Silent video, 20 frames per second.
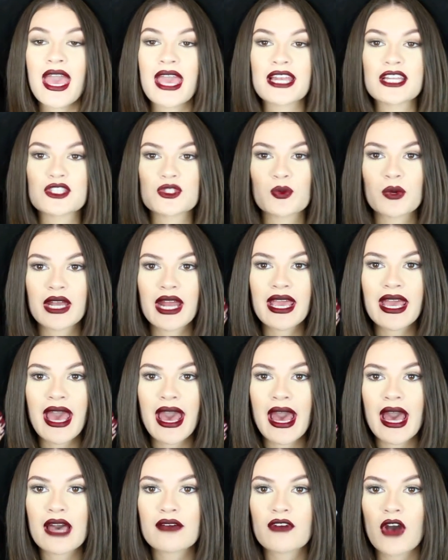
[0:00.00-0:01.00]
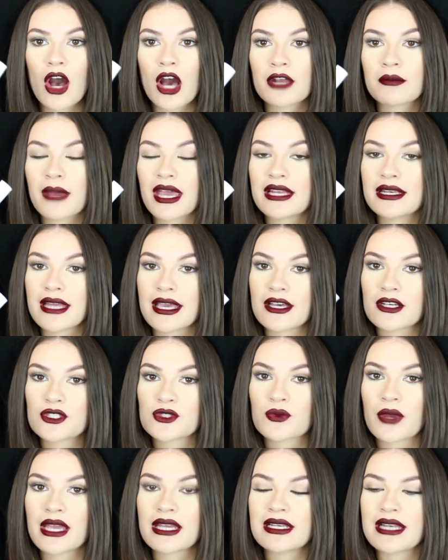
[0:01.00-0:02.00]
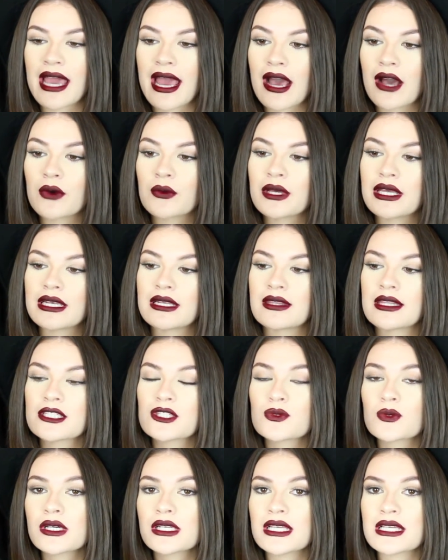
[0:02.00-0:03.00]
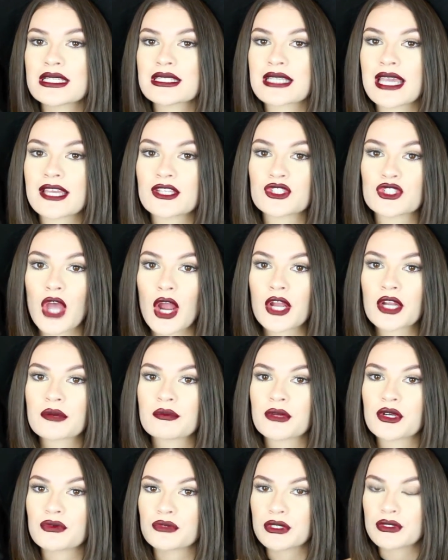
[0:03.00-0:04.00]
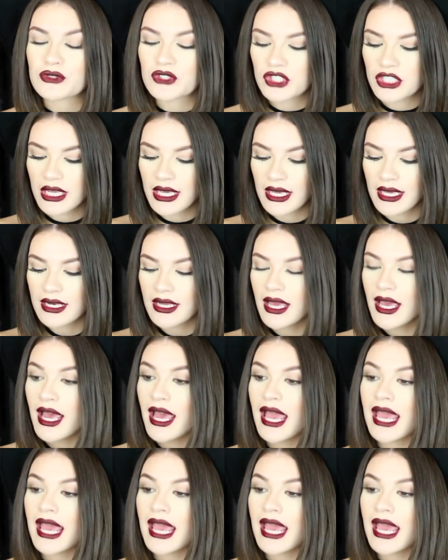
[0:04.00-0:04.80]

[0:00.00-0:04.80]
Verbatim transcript: and it's what I have on my nails right now, and this one is a dark maroon shade,